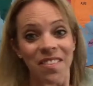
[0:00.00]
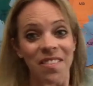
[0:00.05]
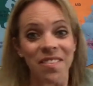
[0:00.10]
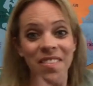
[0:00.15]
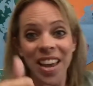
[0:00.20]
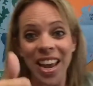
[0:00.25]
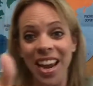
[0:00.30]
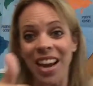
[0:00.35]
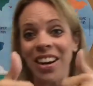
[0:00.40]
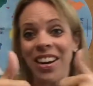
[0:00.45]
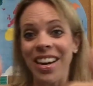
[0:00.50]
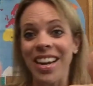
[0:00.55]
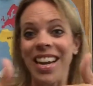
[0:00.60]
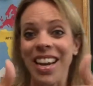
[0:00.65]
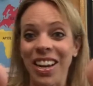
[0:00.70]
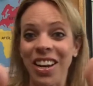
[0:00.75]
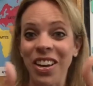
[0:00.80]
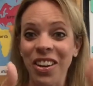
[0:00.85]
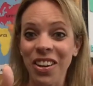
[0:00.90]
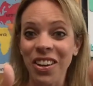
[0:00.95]
Very
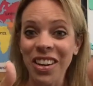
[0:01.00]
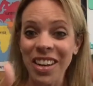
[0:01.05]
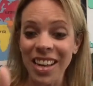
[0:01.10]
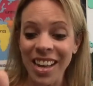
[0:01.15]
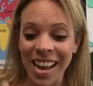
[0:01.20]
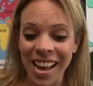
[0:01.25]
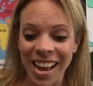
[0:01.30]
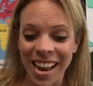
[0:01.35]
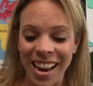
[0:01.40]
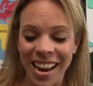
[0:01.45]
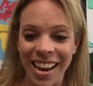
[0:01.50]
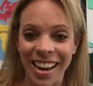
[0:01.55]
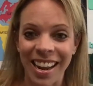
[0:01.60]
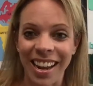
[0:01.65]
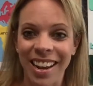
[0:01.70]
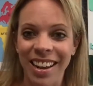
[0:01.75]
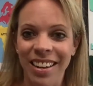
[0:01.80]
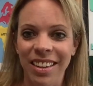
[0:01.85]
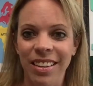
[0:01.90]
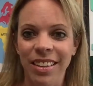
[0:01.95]
good.
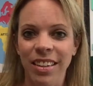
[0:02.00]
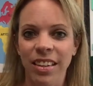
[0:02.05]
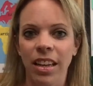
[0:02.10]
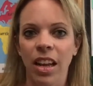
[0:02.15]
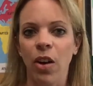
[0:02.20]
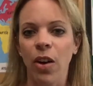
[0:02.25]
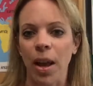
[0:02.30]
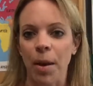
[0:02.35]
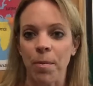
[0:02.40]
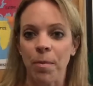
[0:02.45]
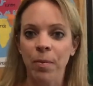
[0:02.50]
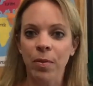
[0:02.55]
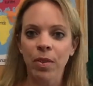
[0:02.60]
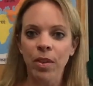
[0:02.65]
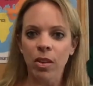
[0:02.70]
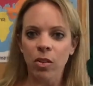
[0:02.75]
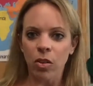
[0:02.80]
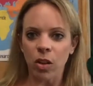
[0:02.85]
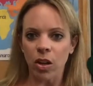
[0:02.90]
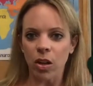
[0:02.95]
Okay,
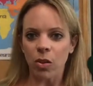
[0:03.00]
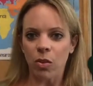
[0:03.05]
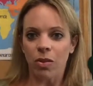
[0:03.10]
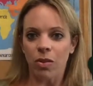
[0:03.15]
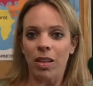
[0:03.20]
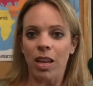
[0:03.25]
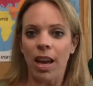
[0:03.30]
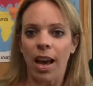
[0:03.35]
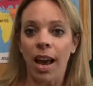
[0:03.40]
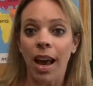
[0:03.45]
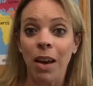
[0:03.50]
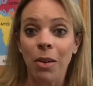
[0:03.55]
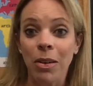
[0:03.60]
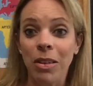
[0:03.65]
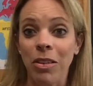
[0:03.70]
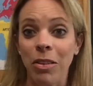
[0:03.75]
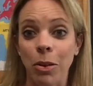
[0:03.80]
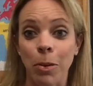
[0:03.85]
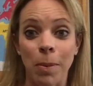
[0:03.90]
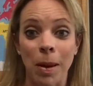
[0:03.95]
so you see how I
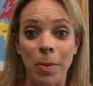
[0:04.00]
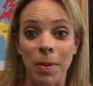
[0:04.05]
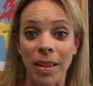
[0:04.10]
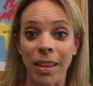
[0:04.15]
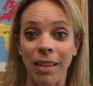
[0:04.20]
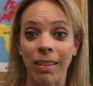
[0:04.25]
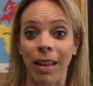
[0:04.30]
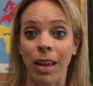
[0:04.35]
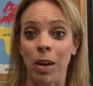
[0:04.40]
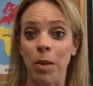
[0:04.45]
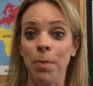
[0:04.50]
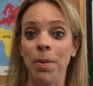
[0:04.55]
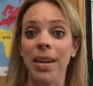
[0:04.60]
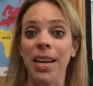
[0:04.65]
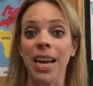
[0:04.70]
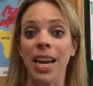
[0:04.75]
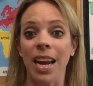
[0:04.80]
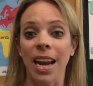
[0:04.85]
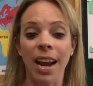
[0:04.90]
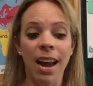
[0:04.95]
would do maybe the letter
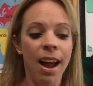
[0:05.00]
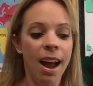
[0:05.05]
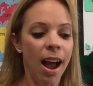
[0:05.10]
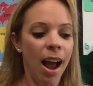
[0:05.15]
P.